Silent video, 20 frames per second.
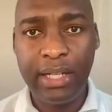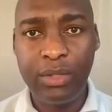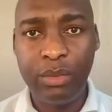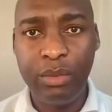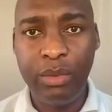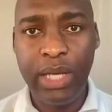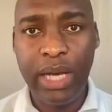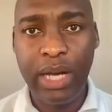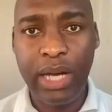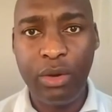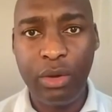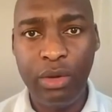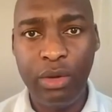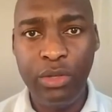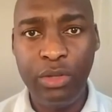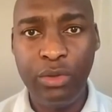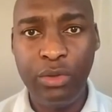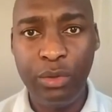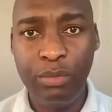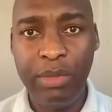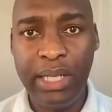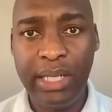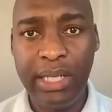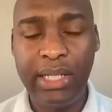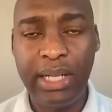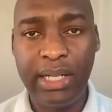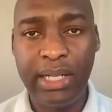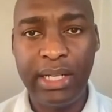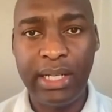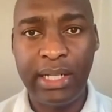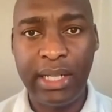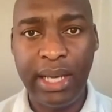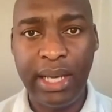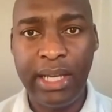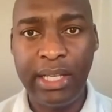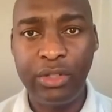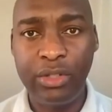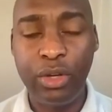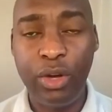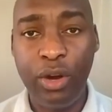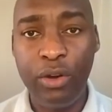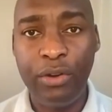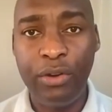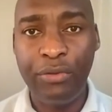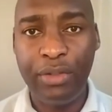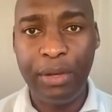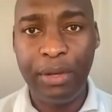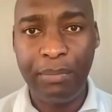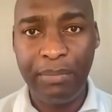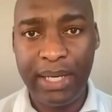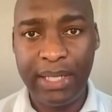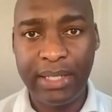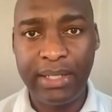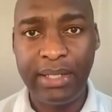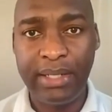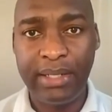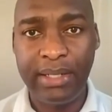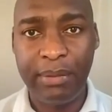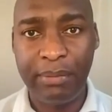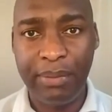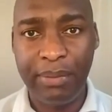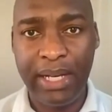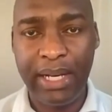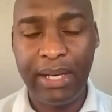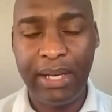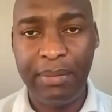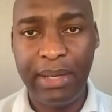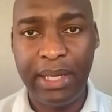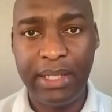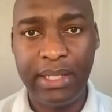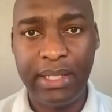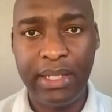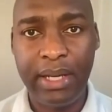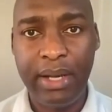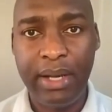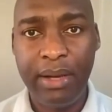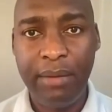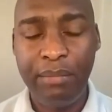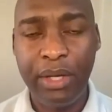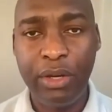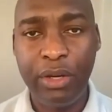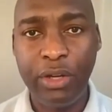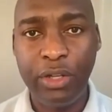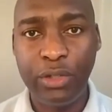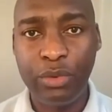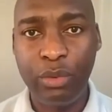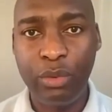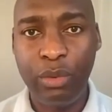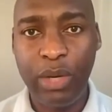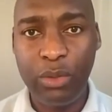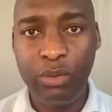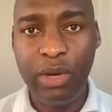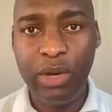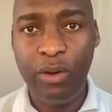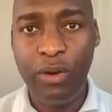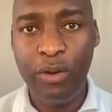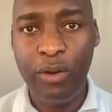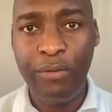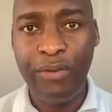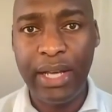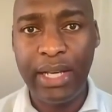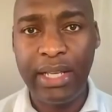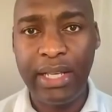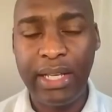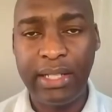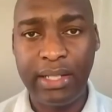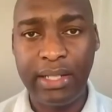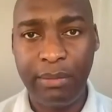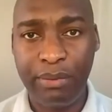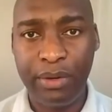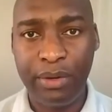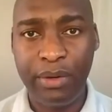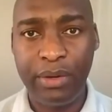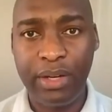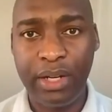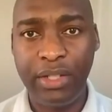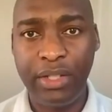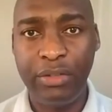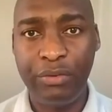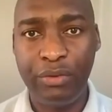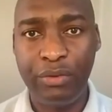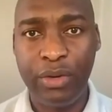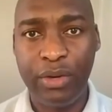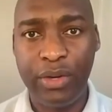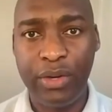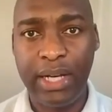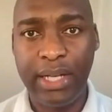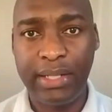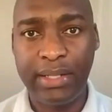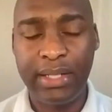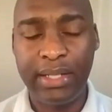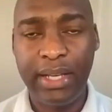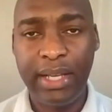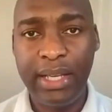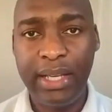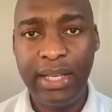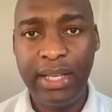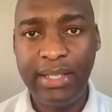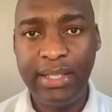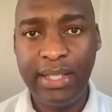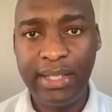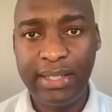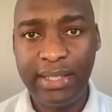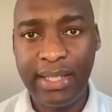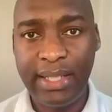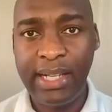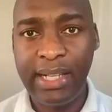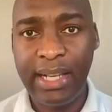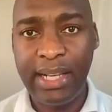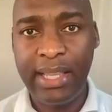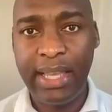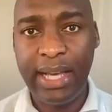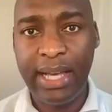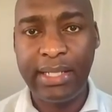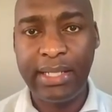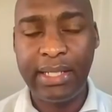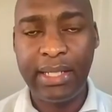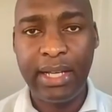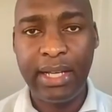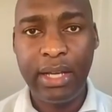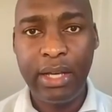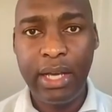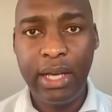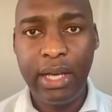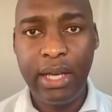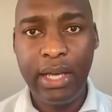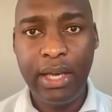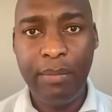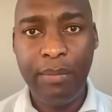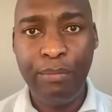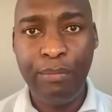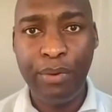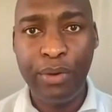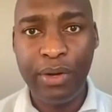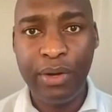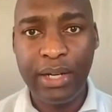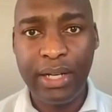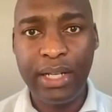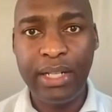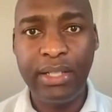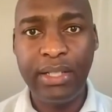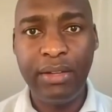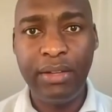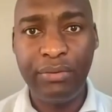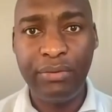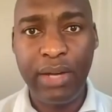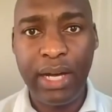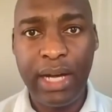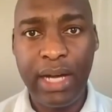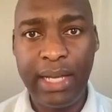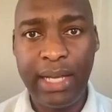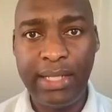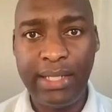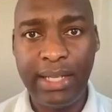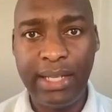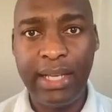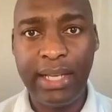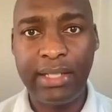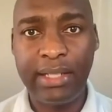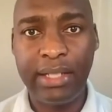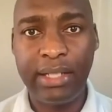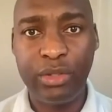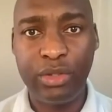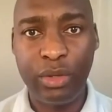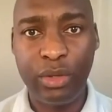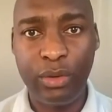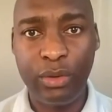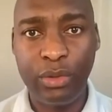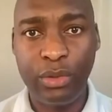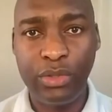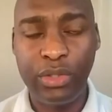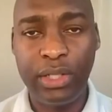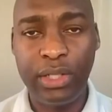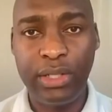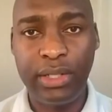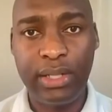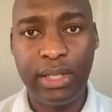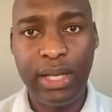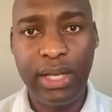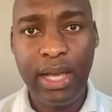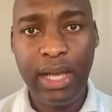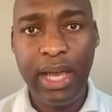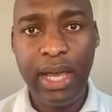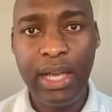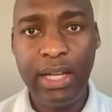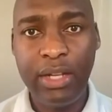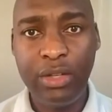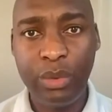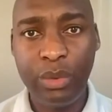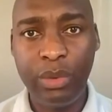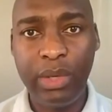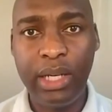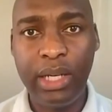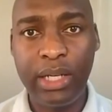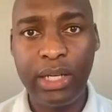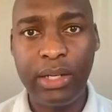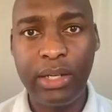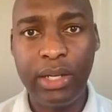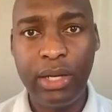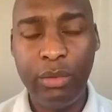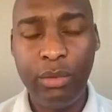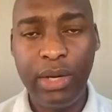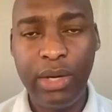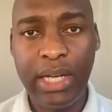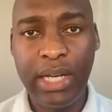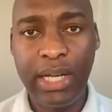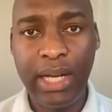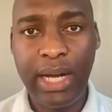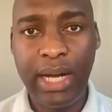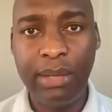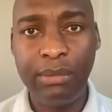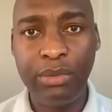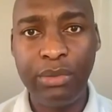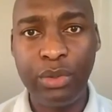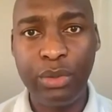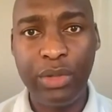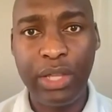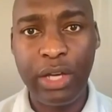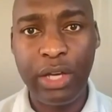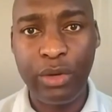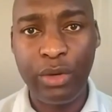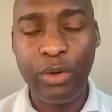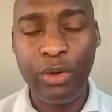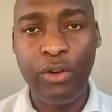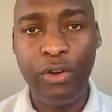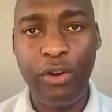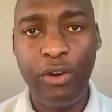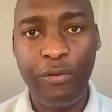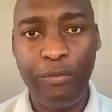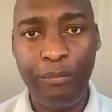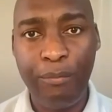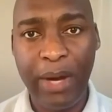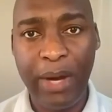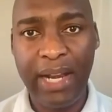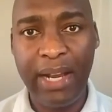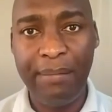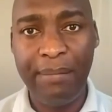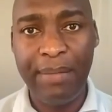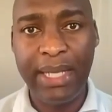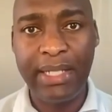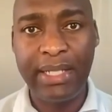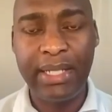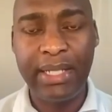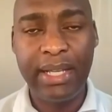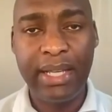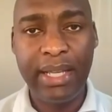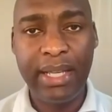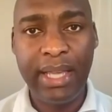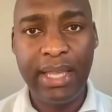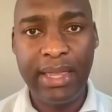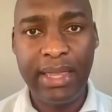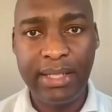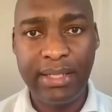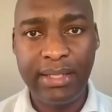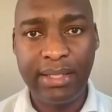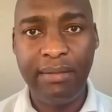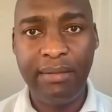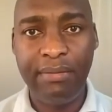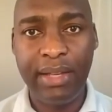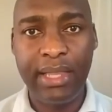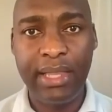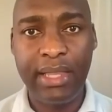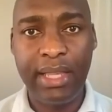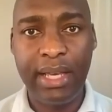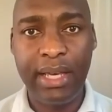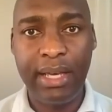we are going to meet and engage all of the parties in Parliament, because what we are offering as a Progressive Caucus is exactly that, progressive ideas and solutions and work when it comes to the role of Parliament in the 7th